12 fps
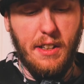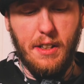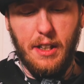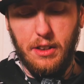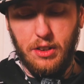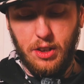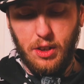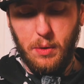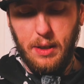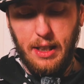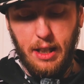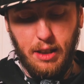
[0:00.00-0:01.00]
Alright,
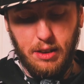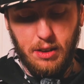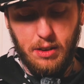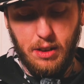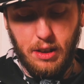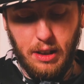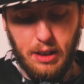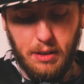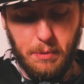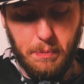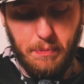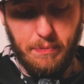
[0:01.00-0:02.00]
so at
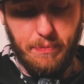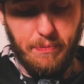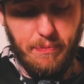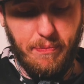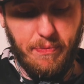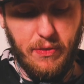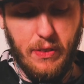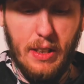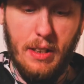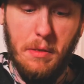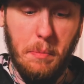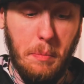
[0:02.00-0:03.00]
the
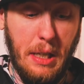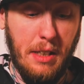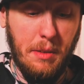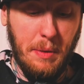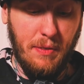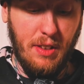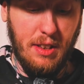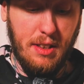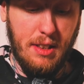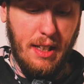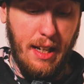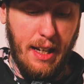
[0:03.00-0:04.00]
bottom of the
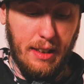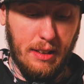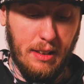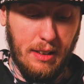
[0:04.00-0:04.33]
deck,